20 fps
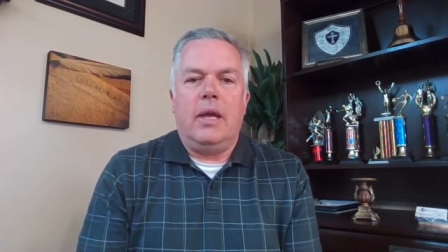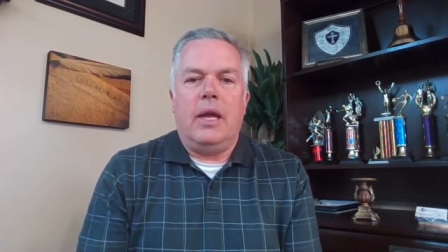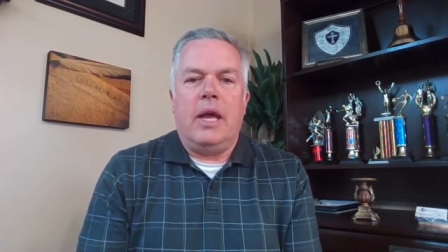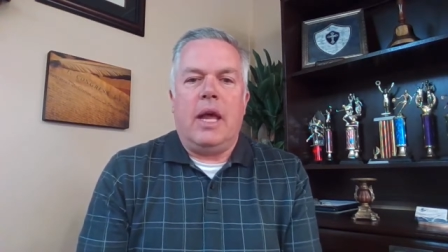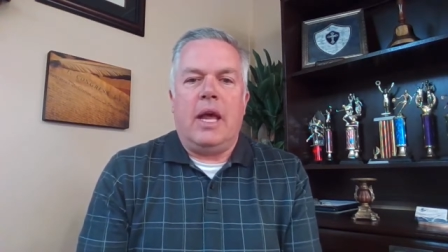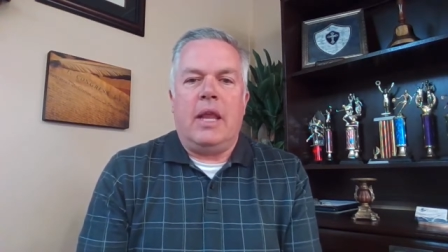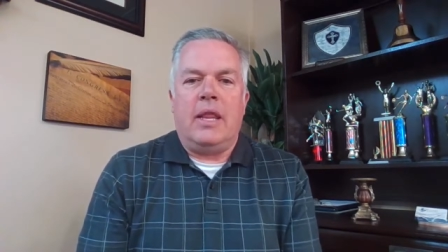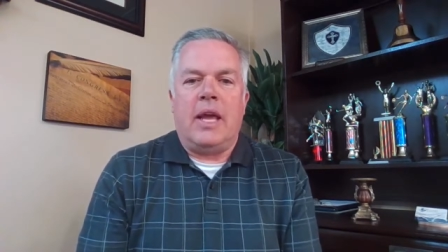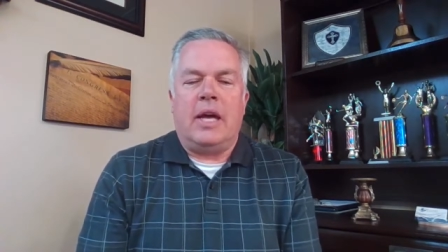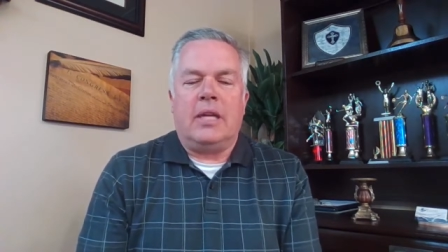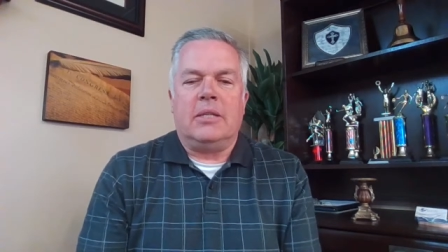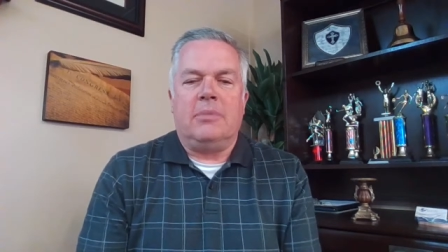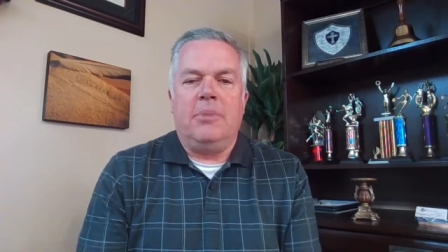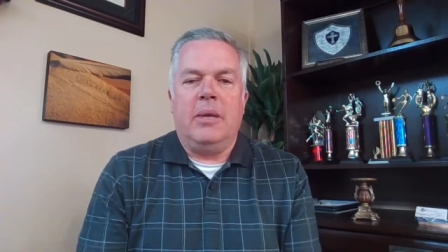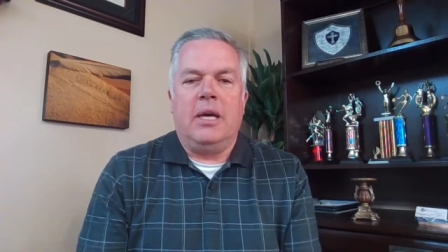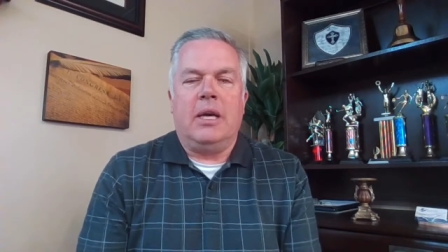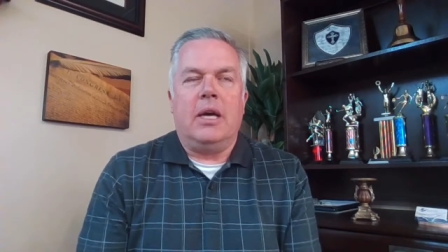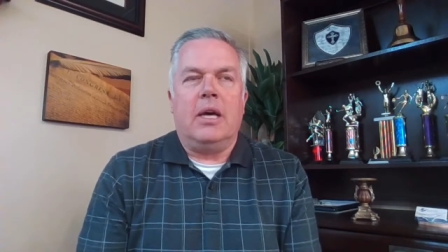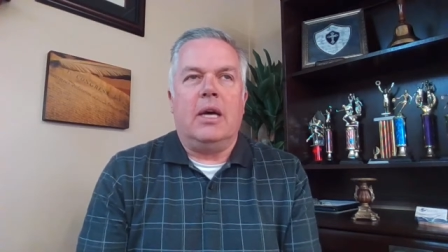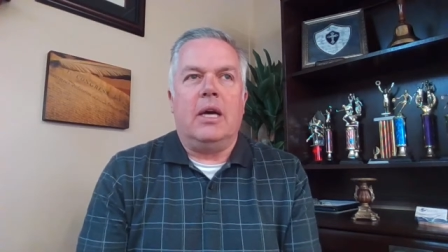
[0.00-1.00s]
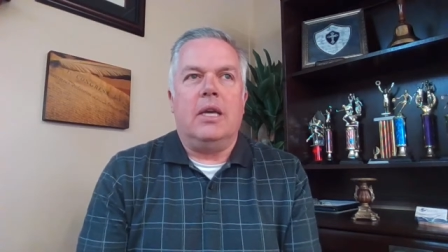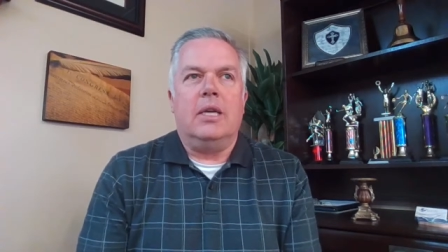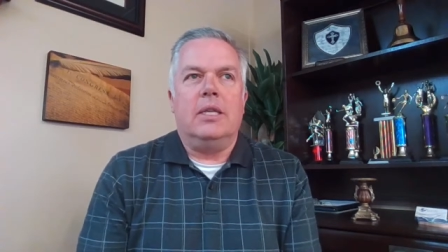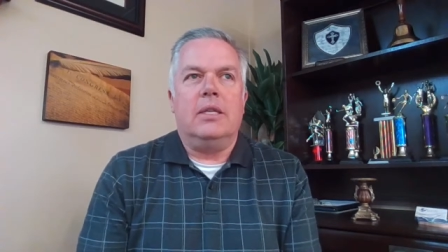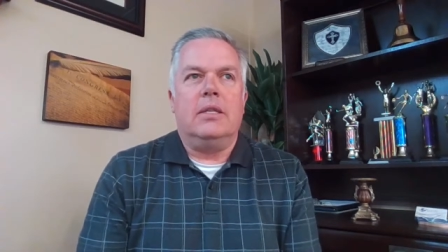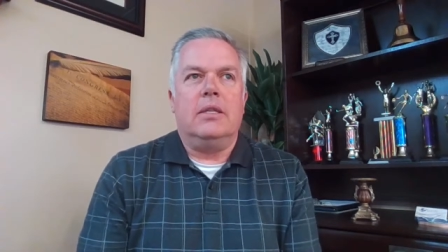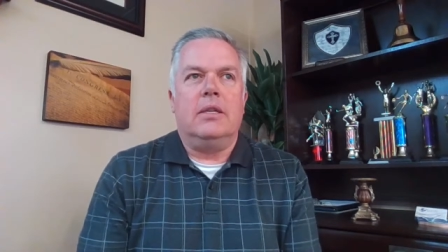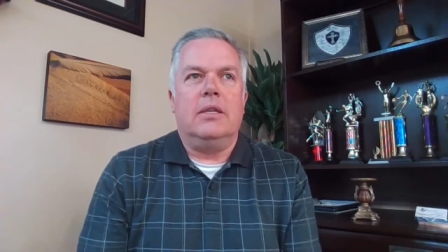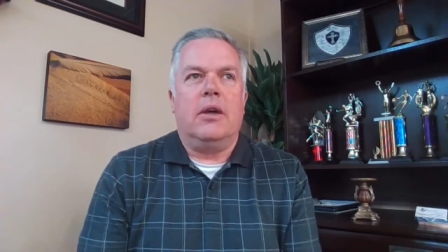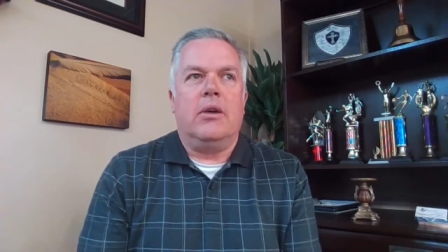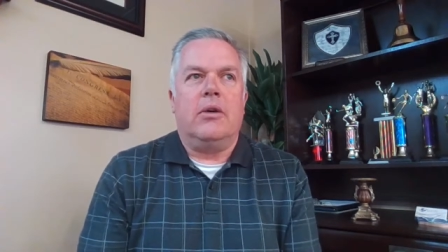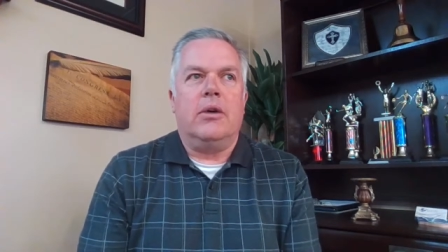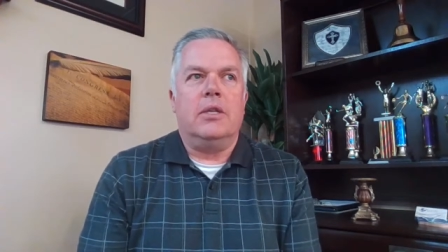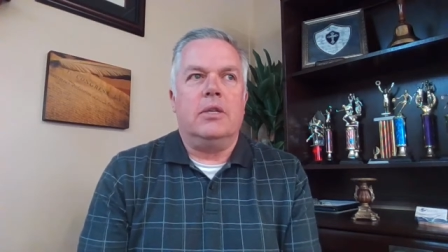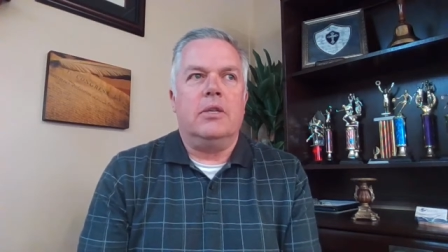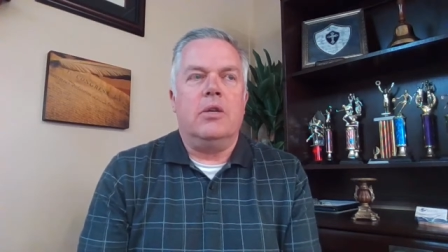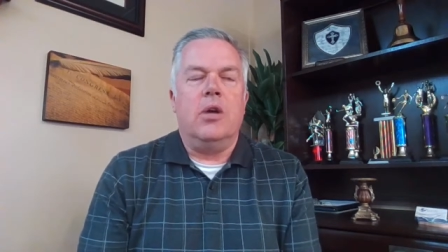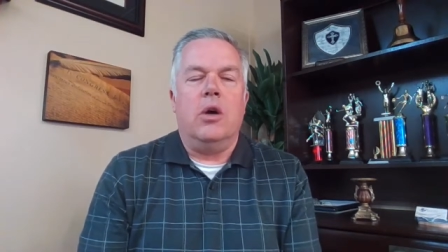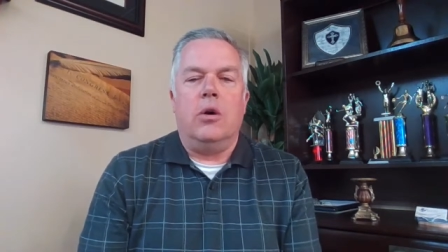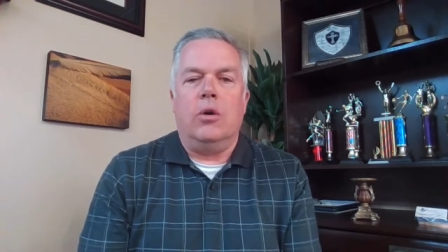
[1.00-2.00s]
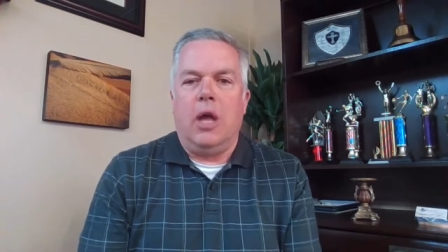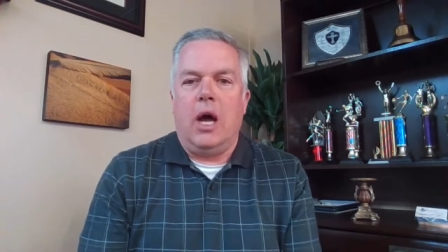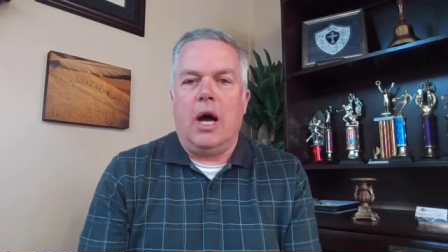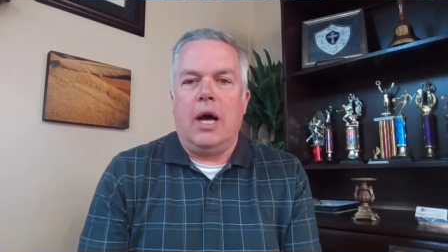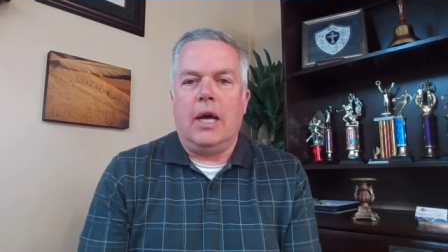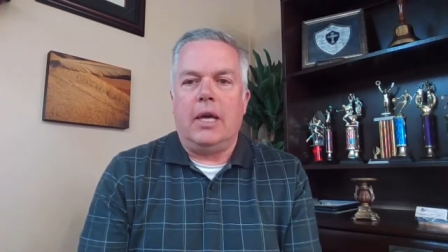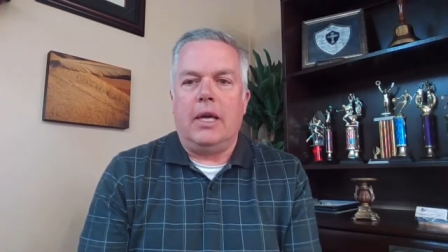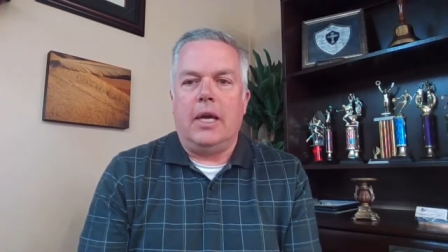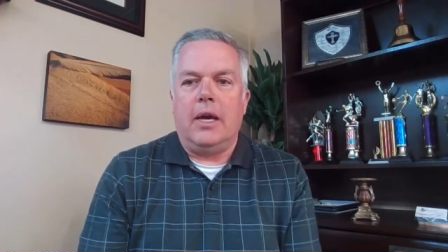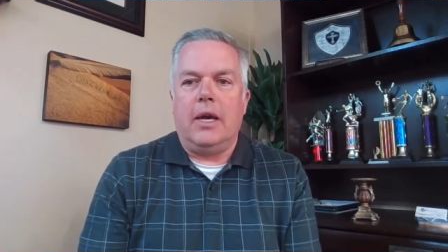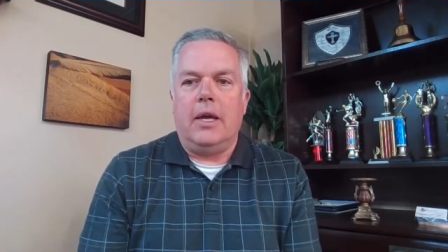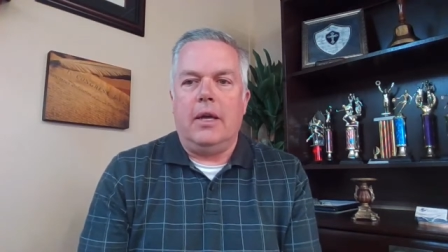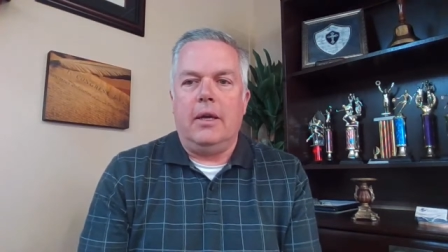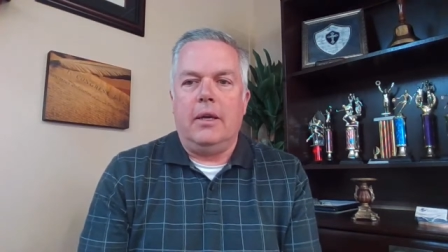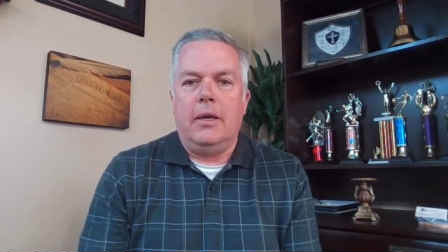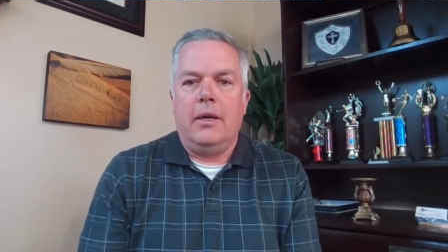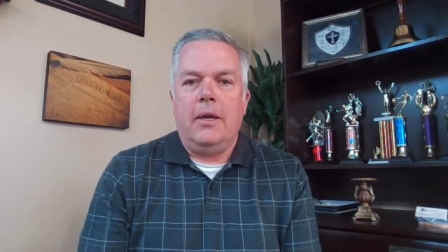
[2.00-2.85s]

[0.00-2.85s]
and that's because there is no law yet.